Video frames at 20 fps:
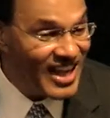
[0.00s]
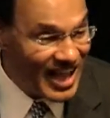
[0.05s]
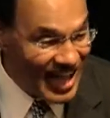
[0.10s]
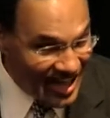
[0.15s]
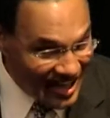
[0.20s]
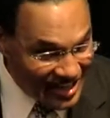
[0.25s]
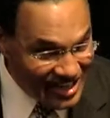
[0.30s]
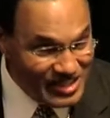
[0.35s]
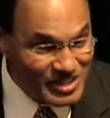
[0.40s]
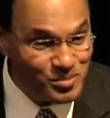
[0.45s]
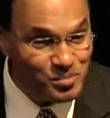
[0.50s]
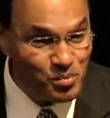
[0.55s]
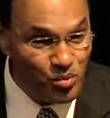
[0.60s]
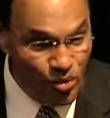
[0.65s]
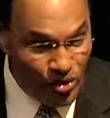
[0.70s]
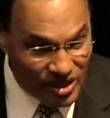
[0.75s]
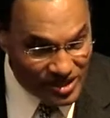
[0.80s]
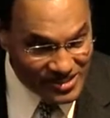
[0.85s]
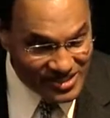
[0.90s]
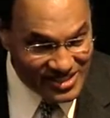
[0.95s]
College
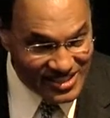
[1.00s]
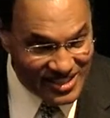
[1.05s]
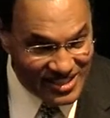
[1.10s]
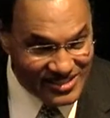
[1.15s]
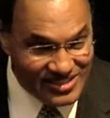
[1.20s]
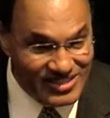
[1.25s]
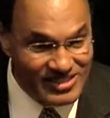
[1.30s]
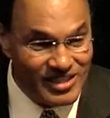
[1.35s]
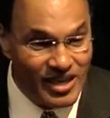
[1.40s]
presidents,